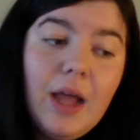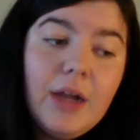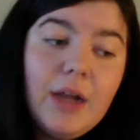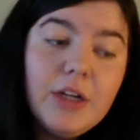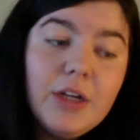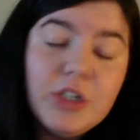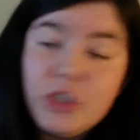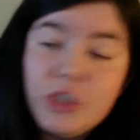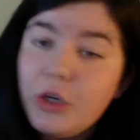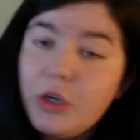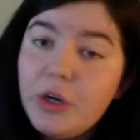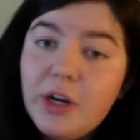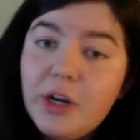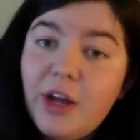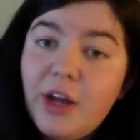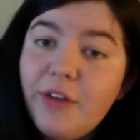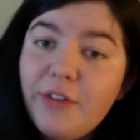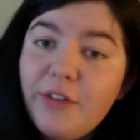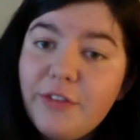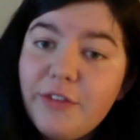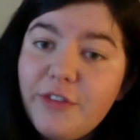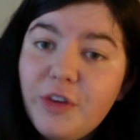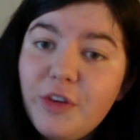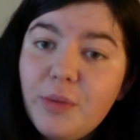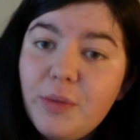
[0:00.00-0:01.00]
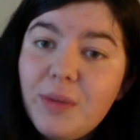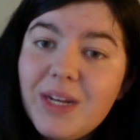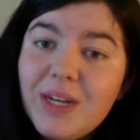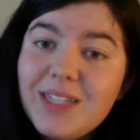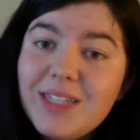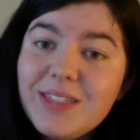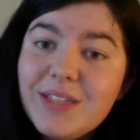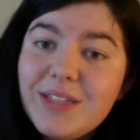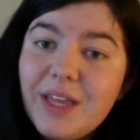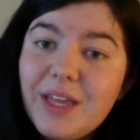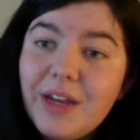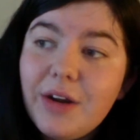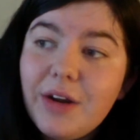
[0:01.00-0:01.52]
sure enough, a few
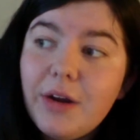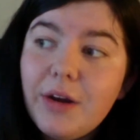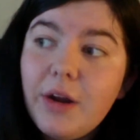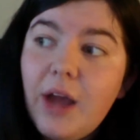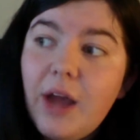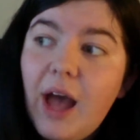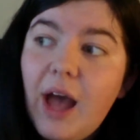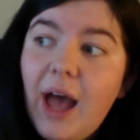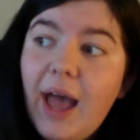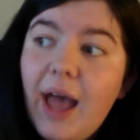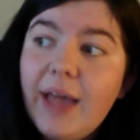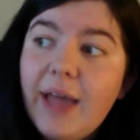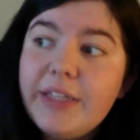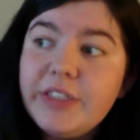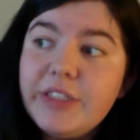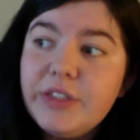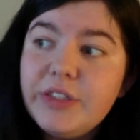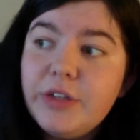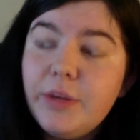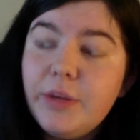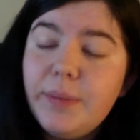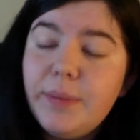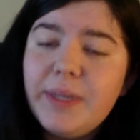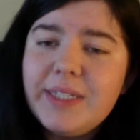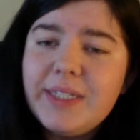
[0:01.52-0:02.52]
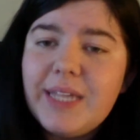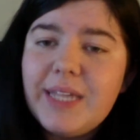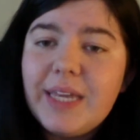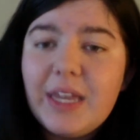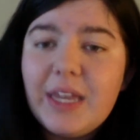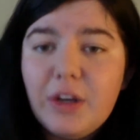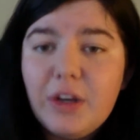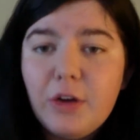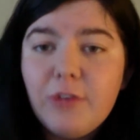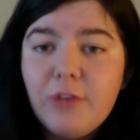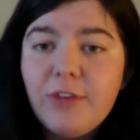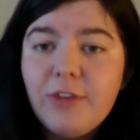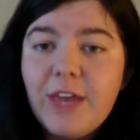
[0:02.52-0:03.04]
minutes later, because I get
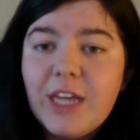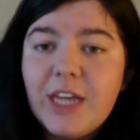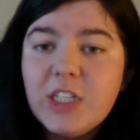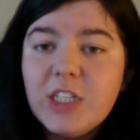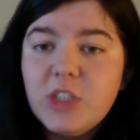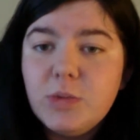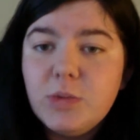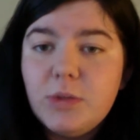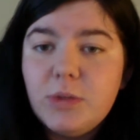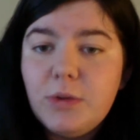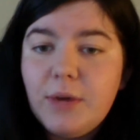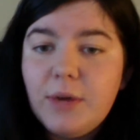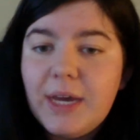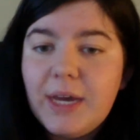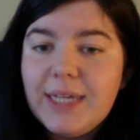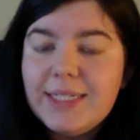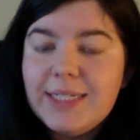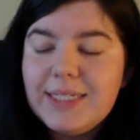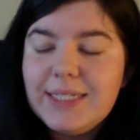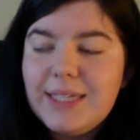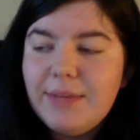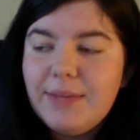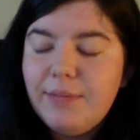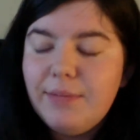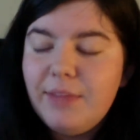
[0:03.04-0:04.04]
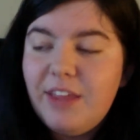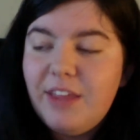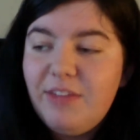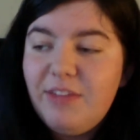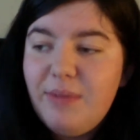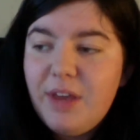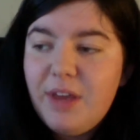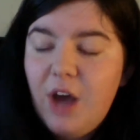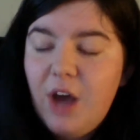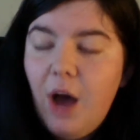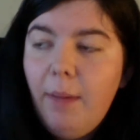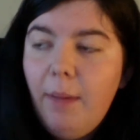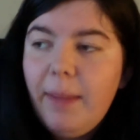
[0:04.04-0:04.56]
notifications when you guys leave me
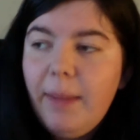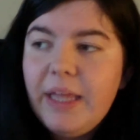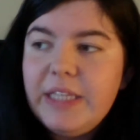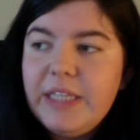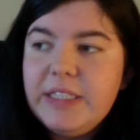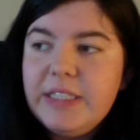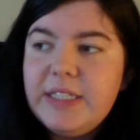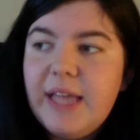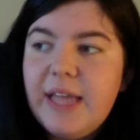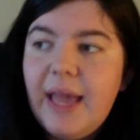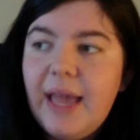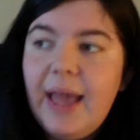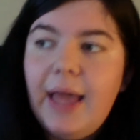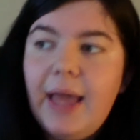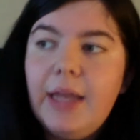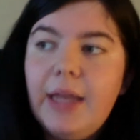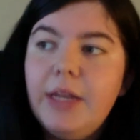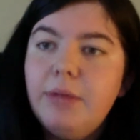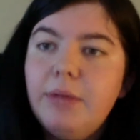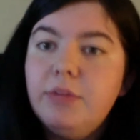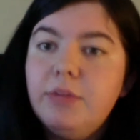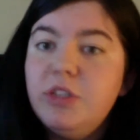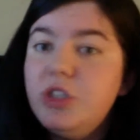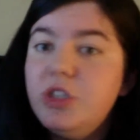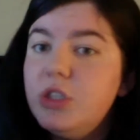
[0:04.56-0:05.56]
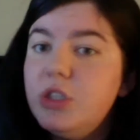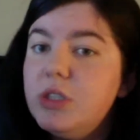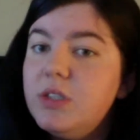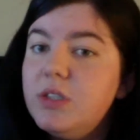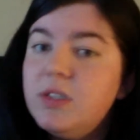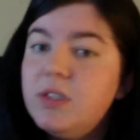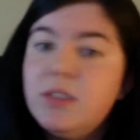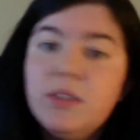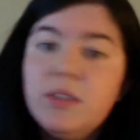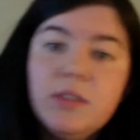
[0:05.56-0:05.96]
comments, and it was just